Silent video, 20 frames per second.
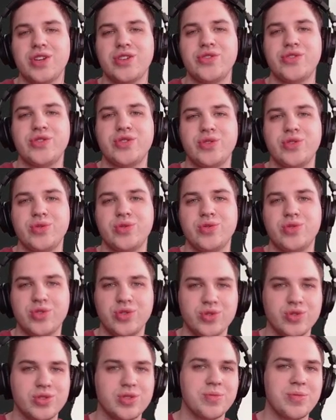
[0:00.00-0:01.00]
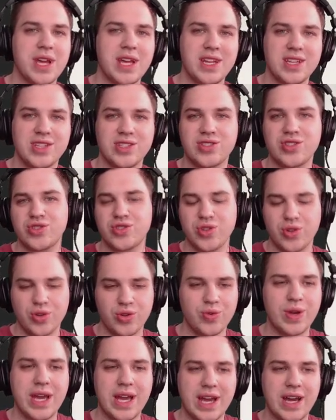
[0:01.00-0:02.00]
to do some edits to show
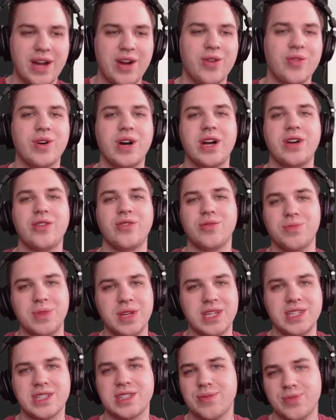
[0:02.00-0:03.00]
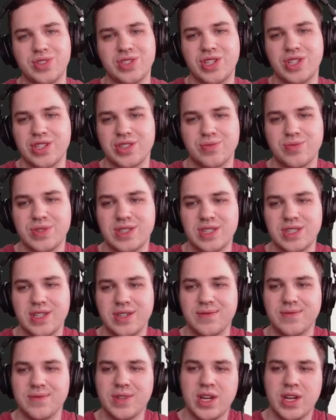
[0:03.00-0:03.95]
you how I would make some adjustments here.